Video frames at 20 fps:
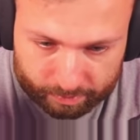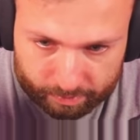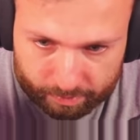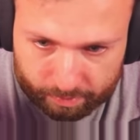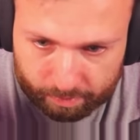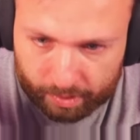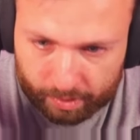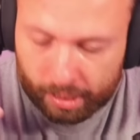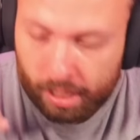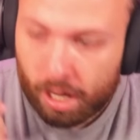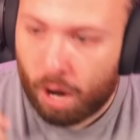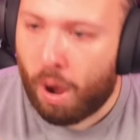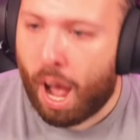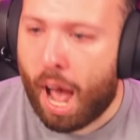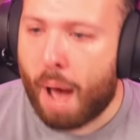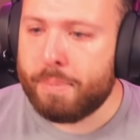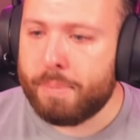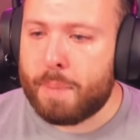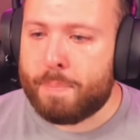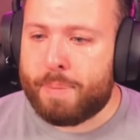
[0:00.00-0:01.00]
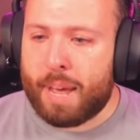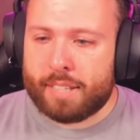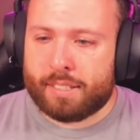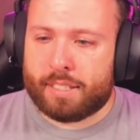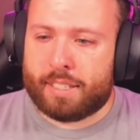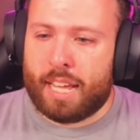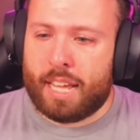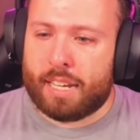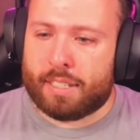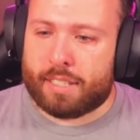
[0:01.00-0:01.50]
you know, I'm the best
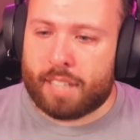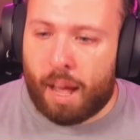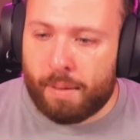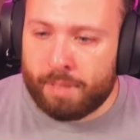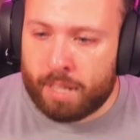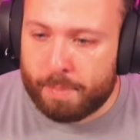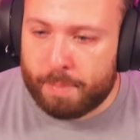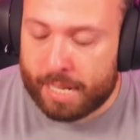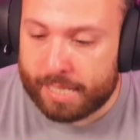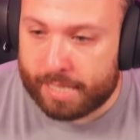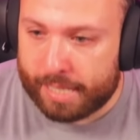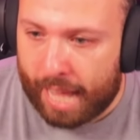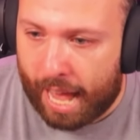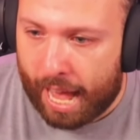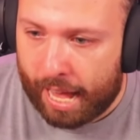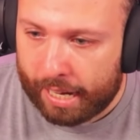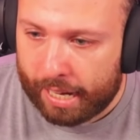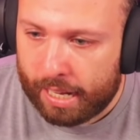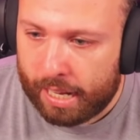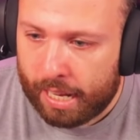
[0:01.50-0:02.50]
this, I'm the best that.